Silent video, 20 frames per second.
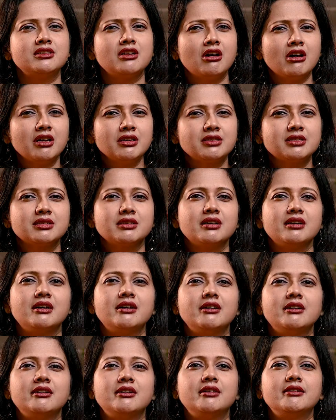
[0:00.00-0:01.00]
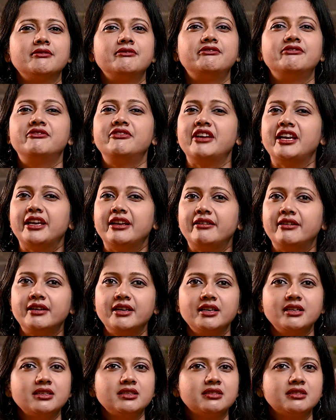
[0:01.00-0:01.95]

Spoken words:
not a very